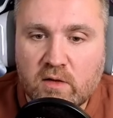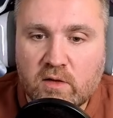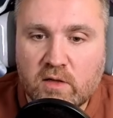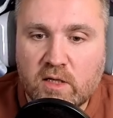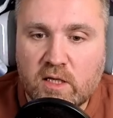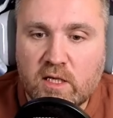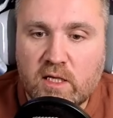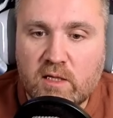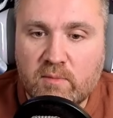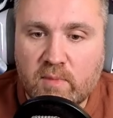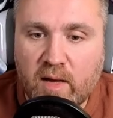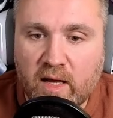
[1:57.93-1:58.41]

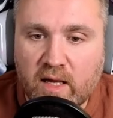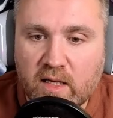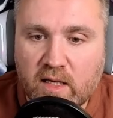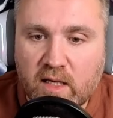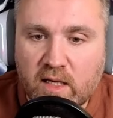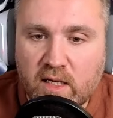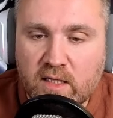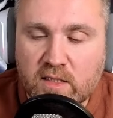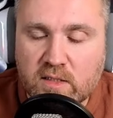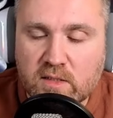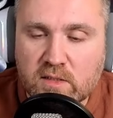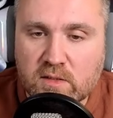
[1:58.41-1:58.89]
In my
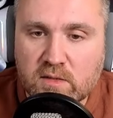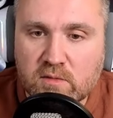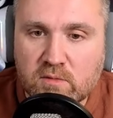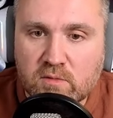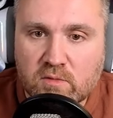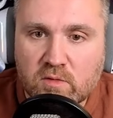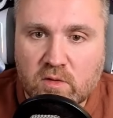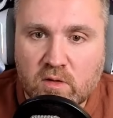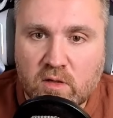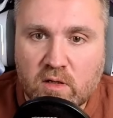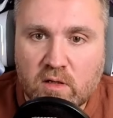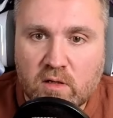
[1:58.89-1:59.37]
case,
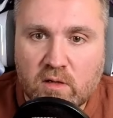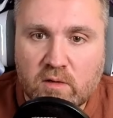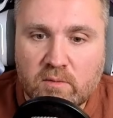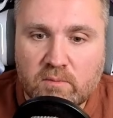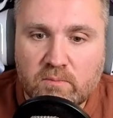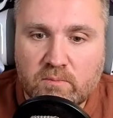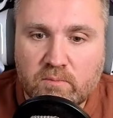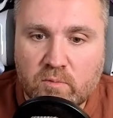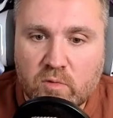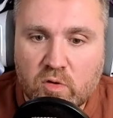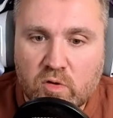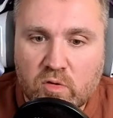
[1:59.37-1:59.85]

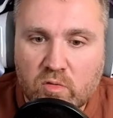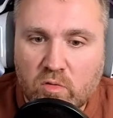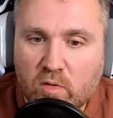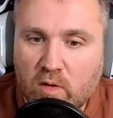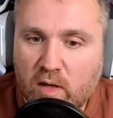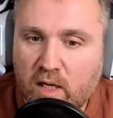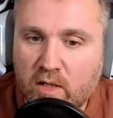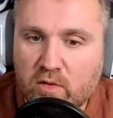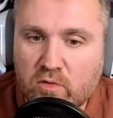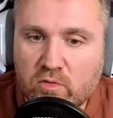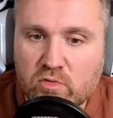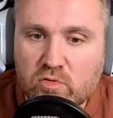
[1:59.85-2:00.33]
I
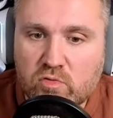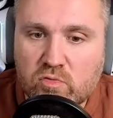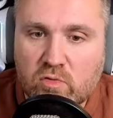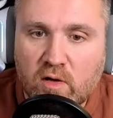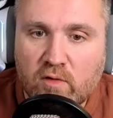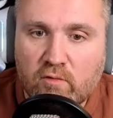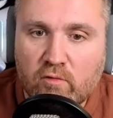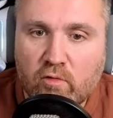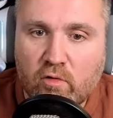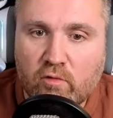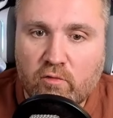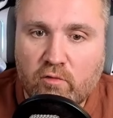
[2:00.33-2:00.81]
used to
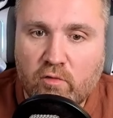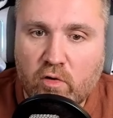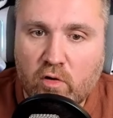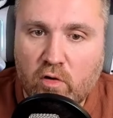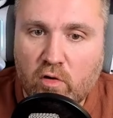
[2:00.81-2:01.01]
have over